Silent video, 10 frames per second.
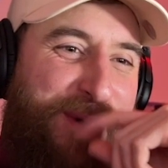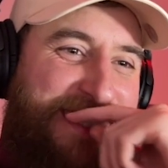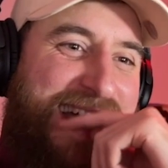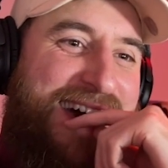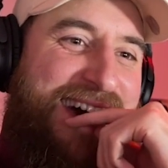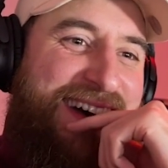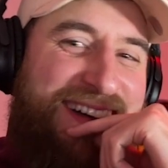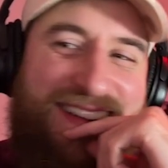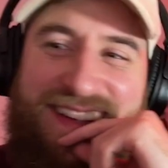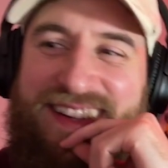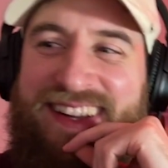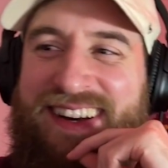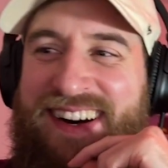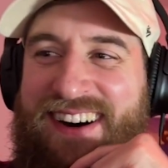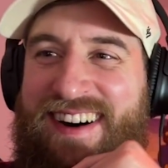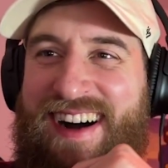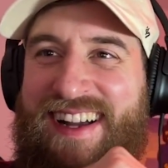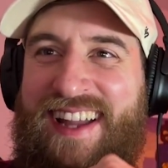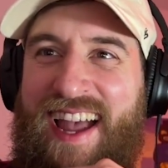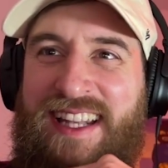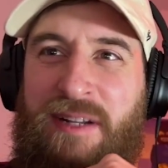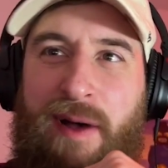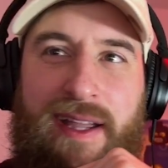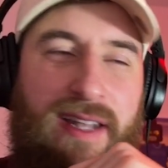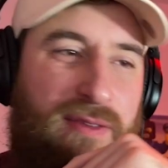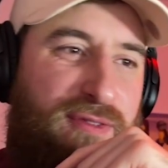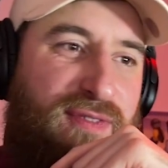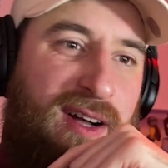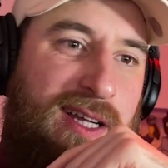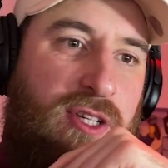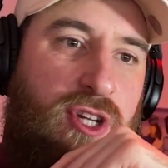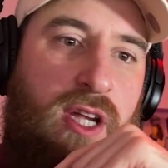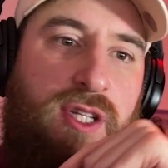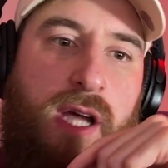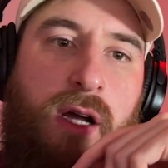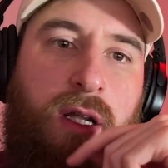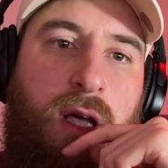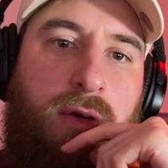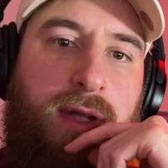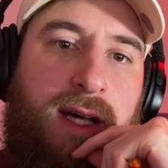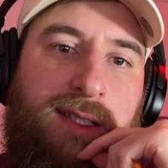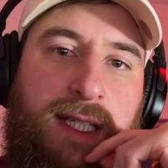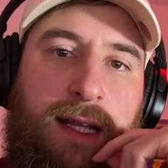won't get it. All right, anyway, enough fucking chit-chat. I'm going to go now. See you